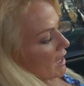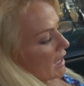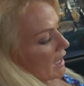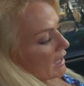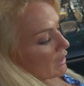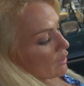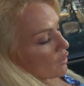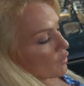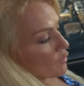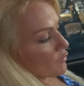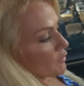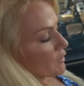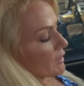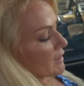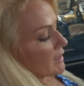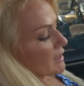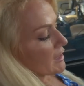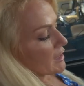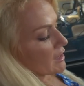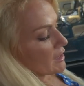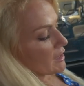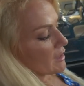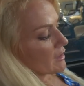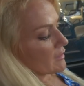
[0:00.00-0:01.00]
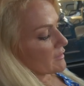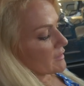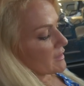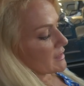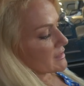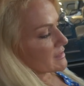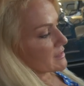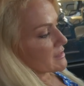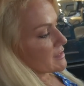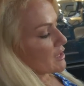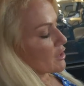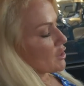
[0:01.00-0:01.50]
And over here,
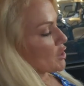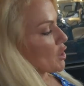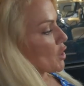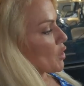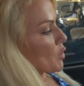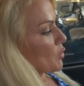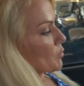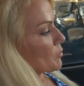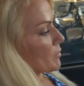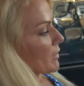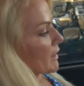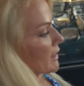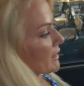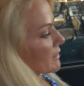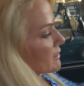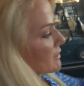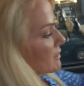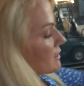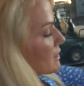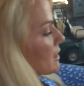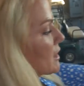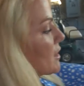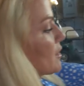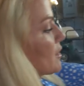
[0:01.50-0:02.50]
this is our home button